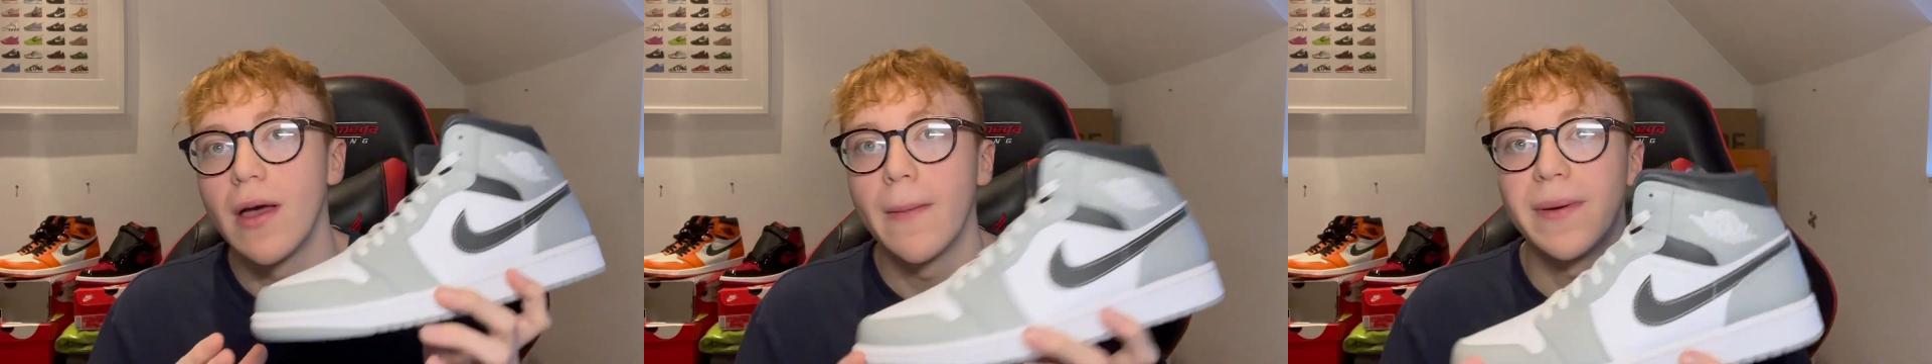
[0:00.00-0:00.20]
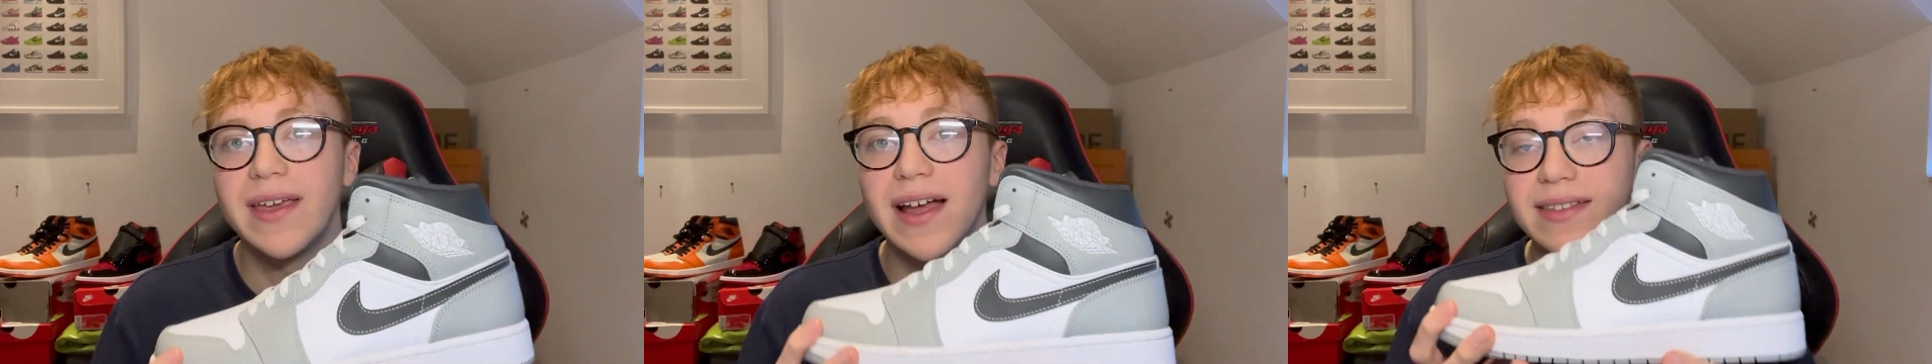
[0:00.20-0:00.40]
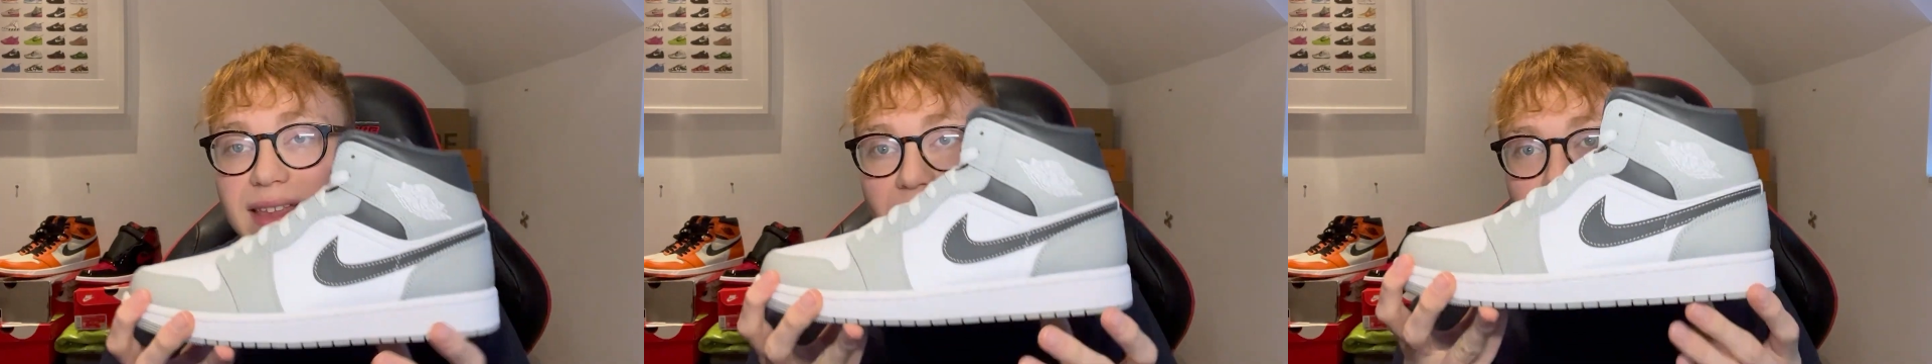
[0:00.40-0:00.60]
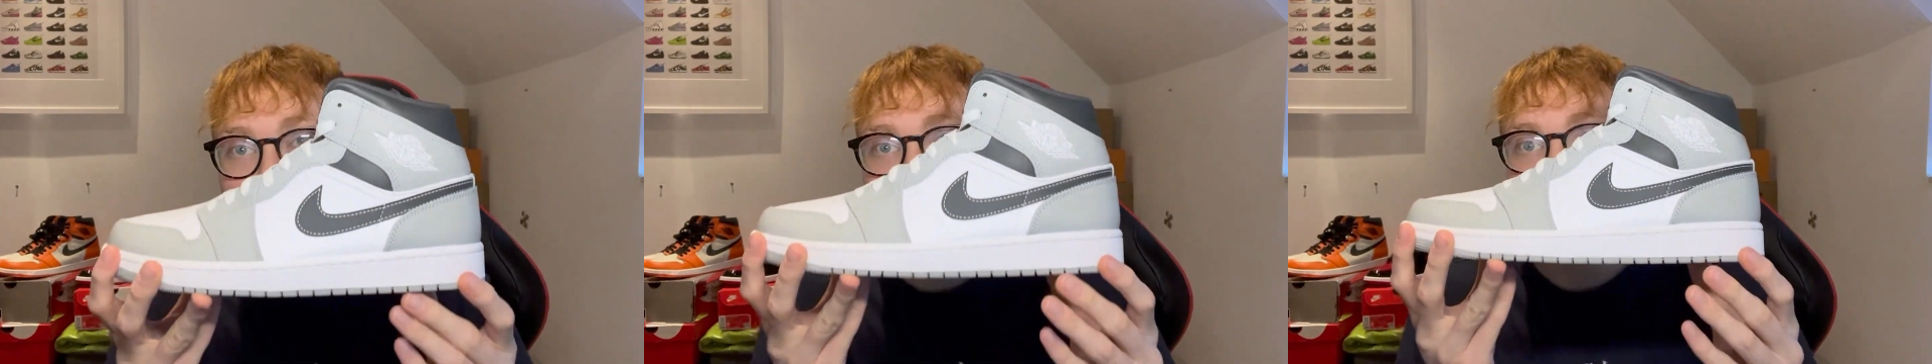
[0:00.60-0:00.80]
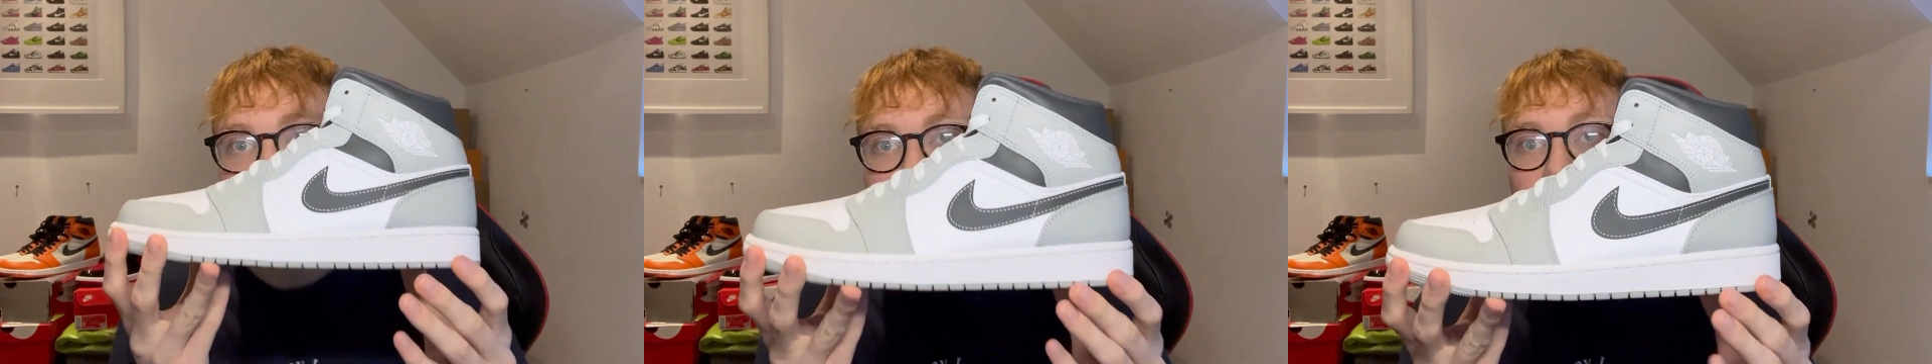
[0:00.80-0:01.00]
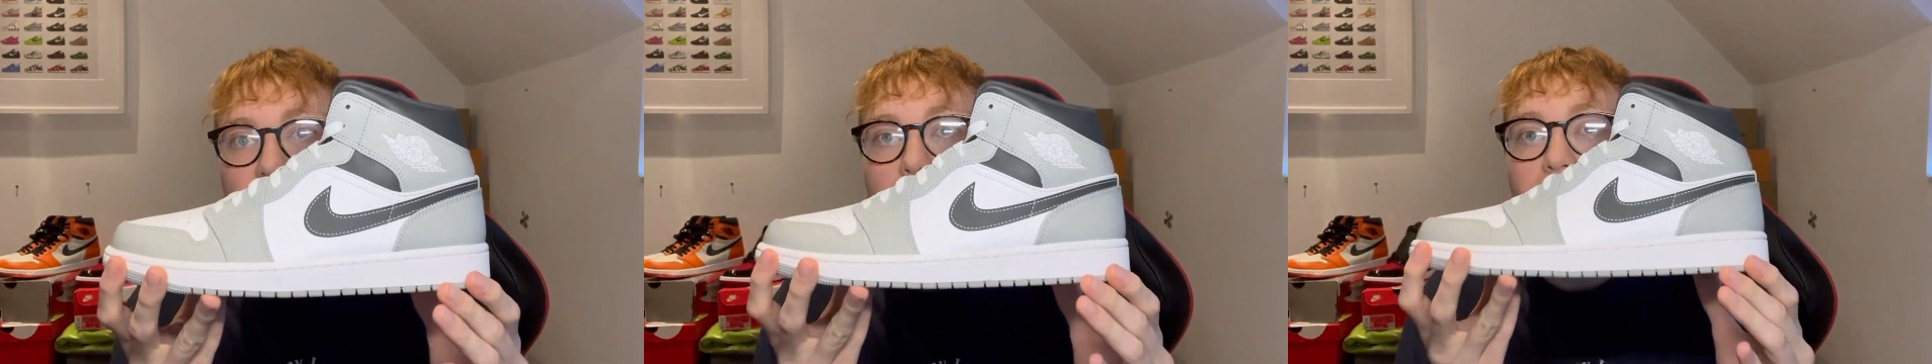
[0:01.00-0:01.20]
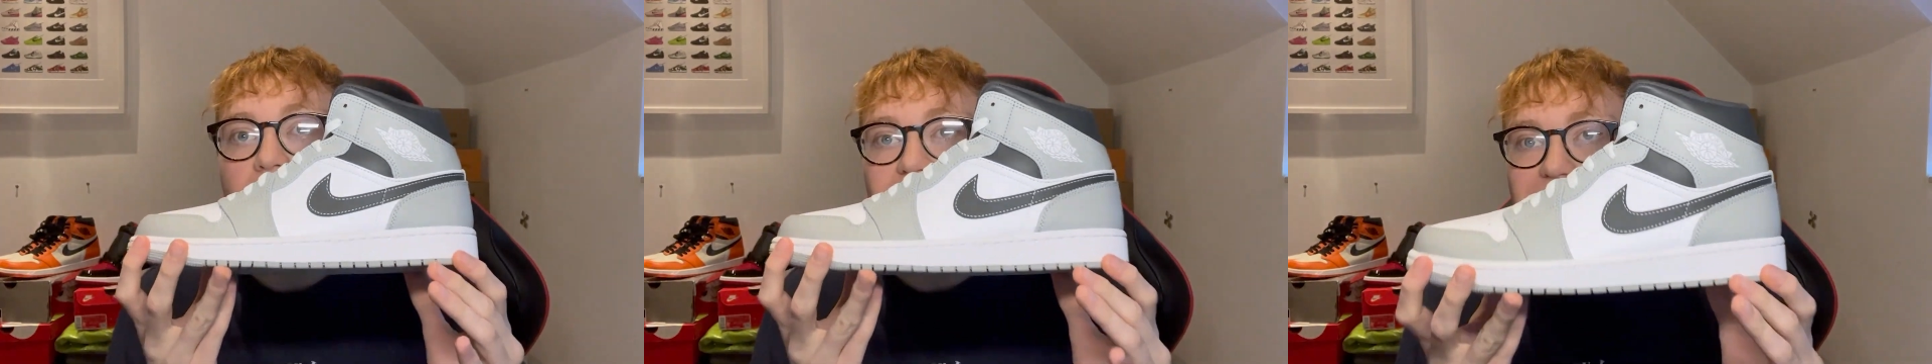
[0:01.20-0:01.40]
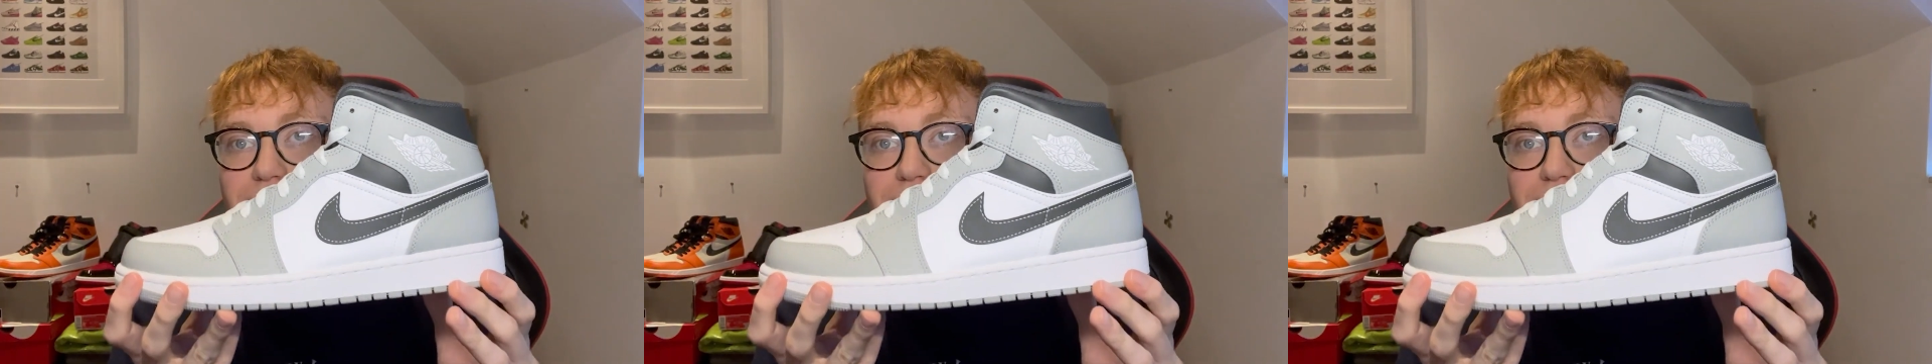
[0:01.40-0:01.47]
But yeah, definitely a summer,